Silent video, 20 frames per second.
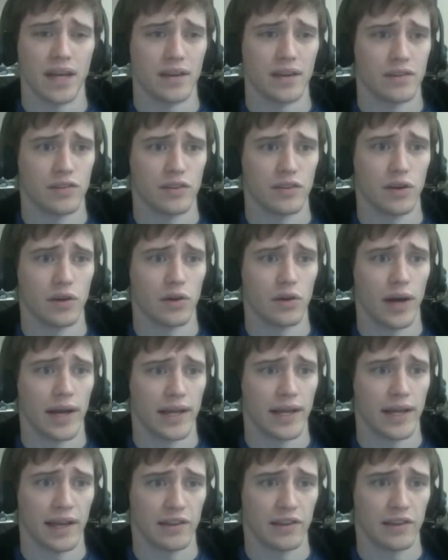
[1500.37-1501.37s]
so I
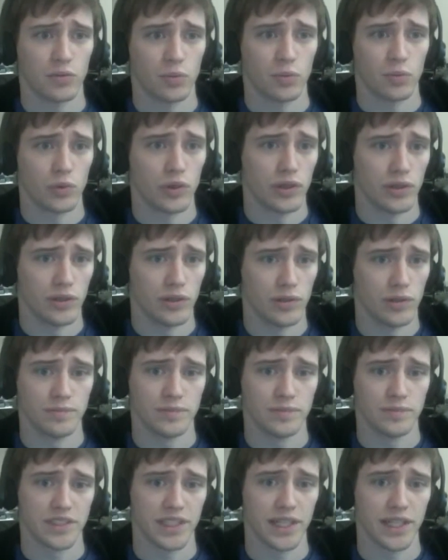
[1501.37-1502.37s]
guess we'll
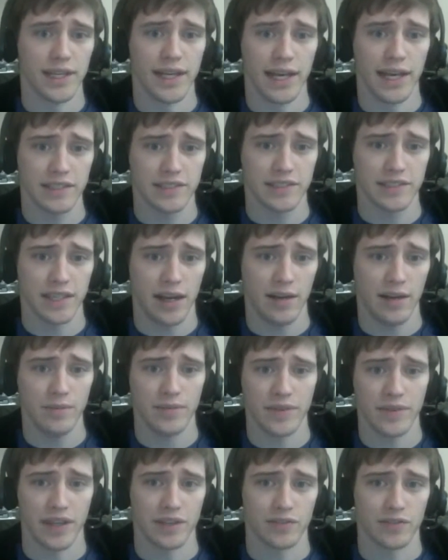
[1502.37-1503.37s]
see you next time.
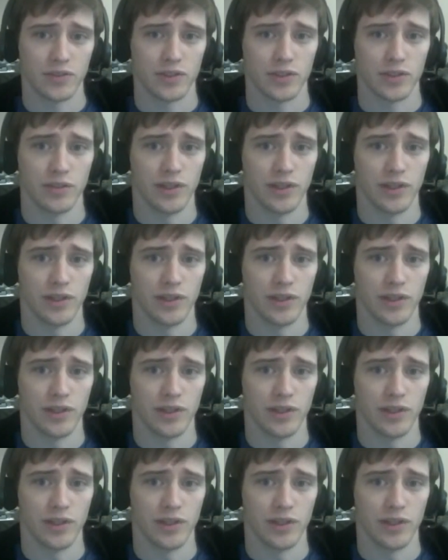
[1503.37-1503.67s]
Thanks for tuning